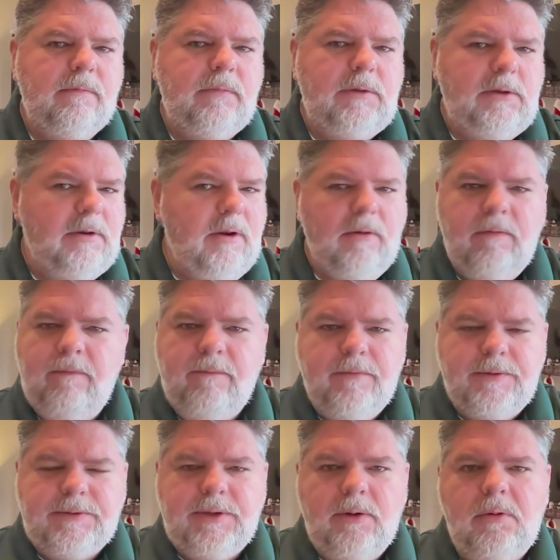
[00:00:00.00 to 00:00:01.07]
you know,
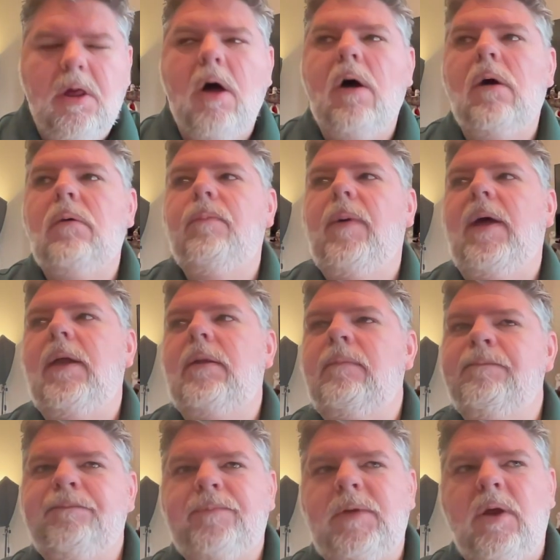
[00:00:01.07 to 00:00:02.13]
for so long. But,
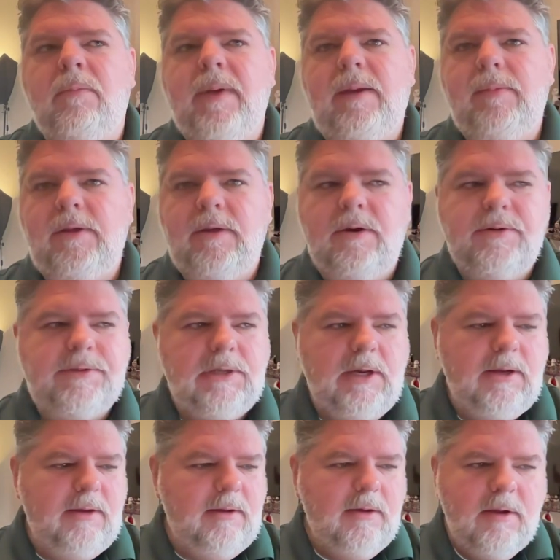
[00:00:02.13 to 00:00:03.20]
you know, maybe there's
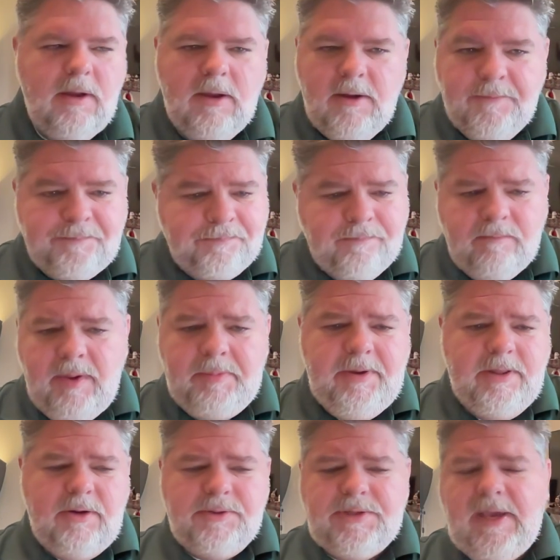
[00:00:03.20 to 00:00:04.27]
a
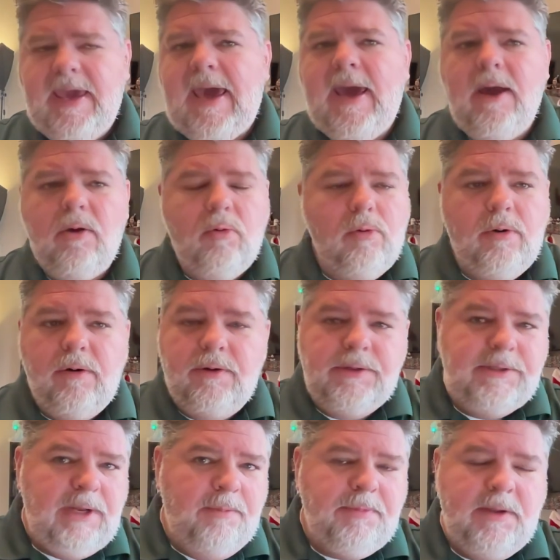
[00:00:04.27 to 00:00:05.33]
gag order or
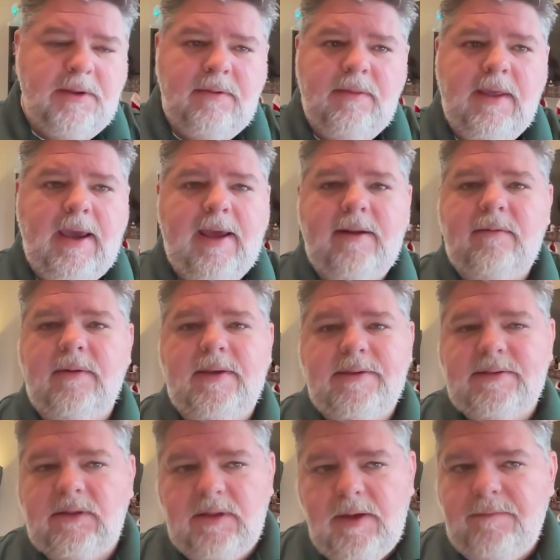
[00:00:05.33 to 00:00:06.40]
something that
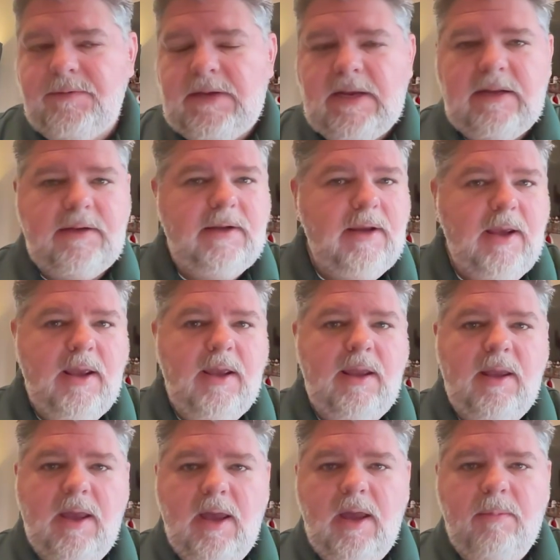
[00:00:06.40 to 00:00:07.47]
is lifted
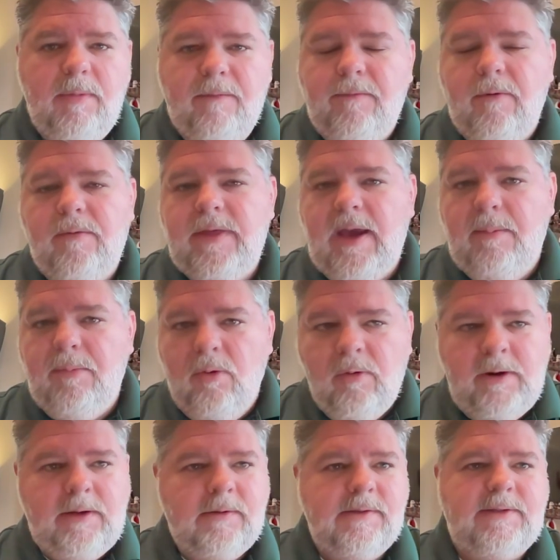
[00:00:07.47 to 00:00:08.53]
before that
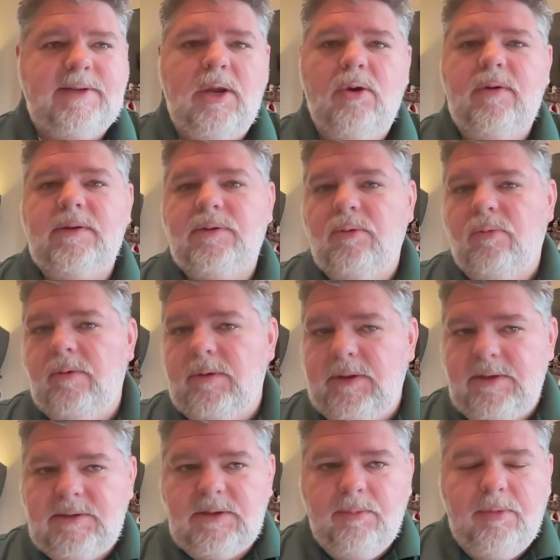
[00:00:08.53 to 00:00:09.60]
point, and so he's going to
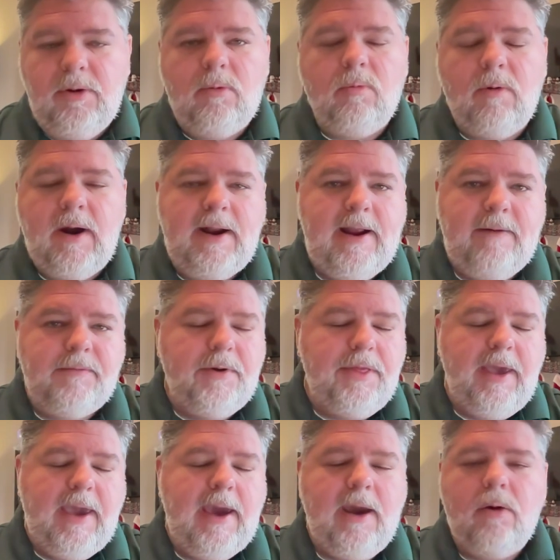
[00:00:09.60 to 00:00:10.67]
release the book right after
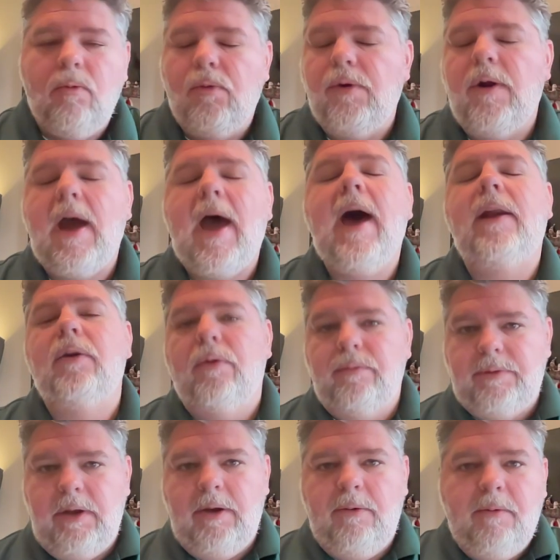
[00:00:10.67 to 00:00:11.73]
the gag order. I don't
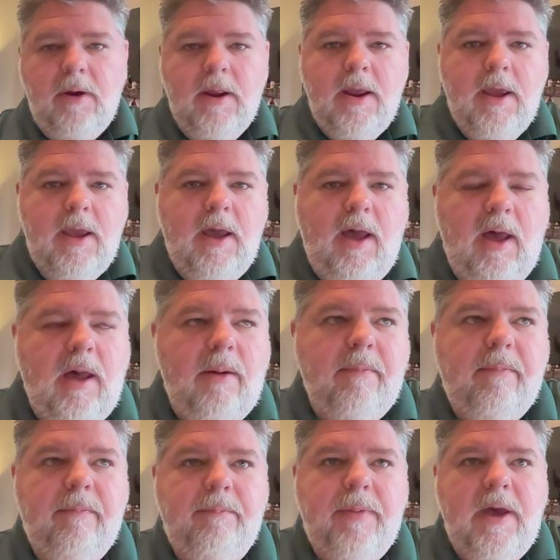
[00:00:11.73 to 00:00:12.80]
know.
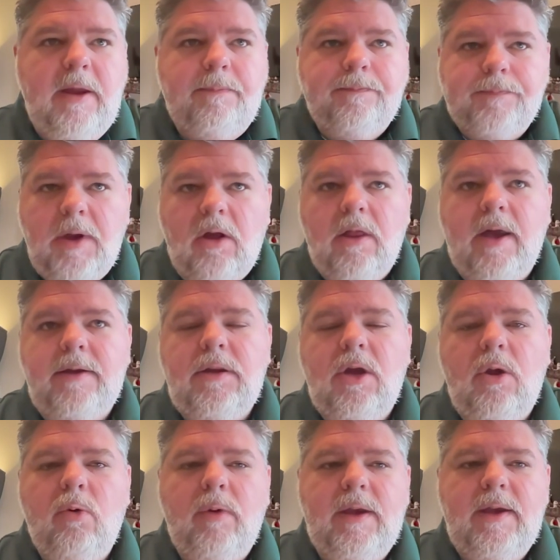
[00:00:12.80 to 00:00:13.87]
But all I
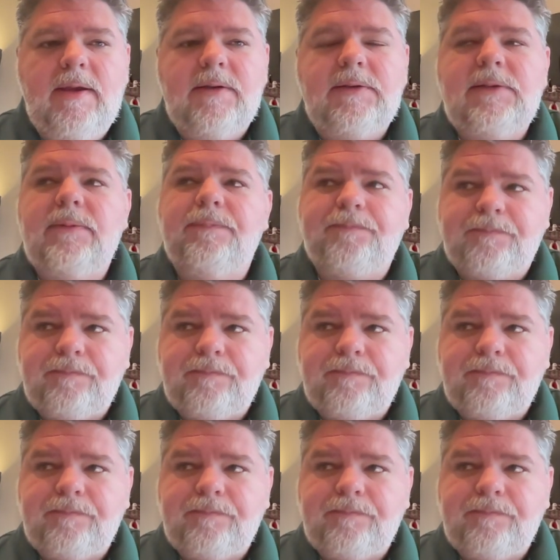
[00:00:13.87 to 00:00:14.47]
know is,